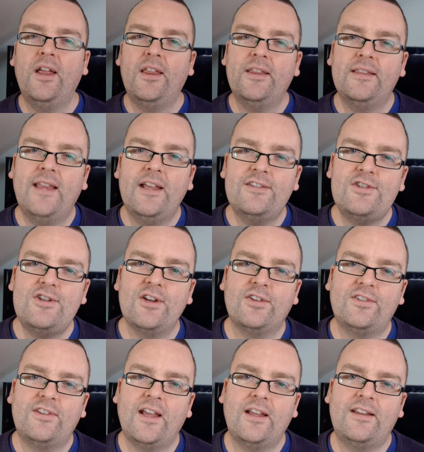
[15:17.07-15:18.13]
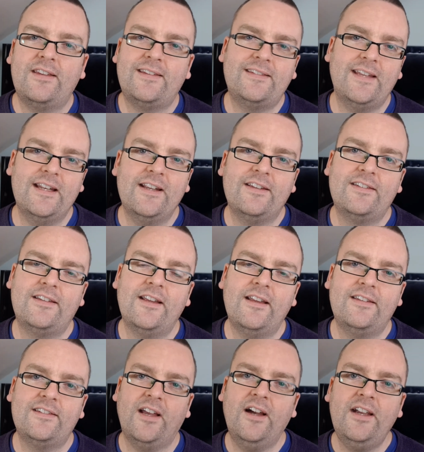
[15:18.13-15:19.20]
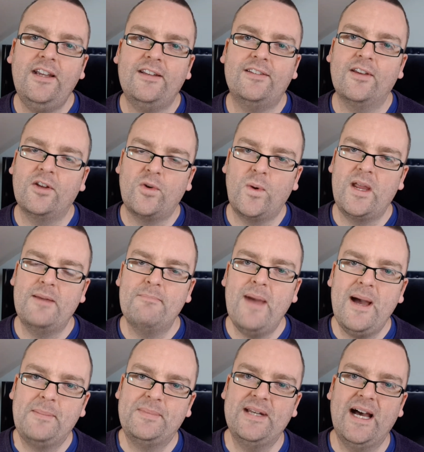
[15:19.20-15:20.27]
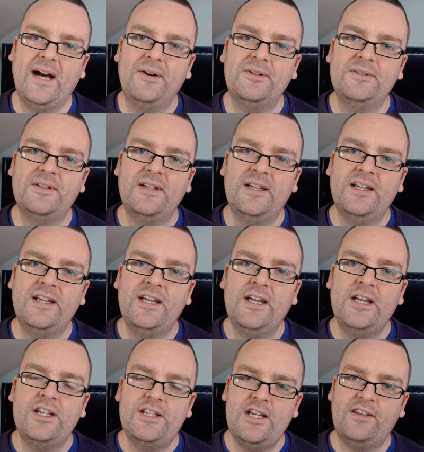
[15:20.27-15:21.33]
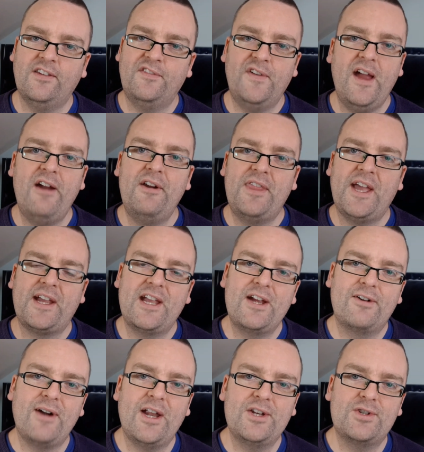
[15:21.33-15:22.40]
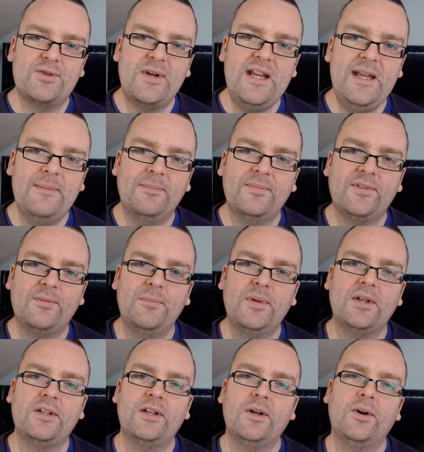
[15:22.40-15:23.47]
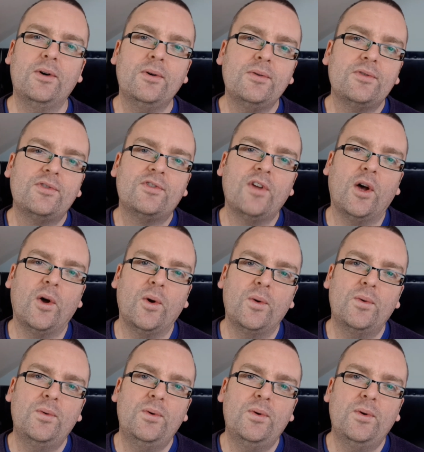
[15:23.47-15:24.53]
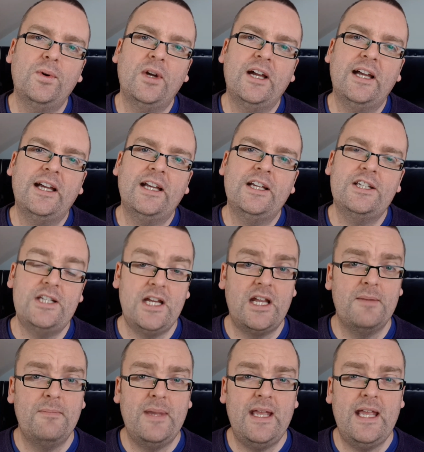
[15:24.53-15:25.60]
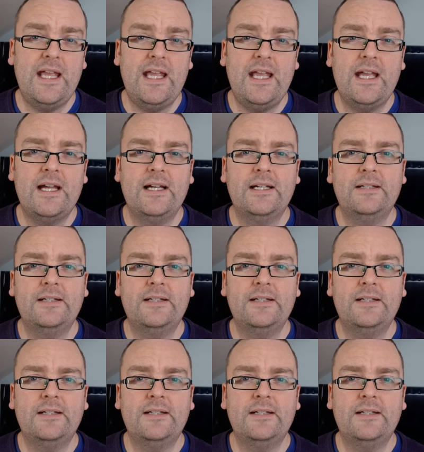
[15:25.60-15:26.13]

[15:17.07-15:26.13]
There's just a sinister side to Queen Mab now. She's a fairy that can grant dreams, but also she can be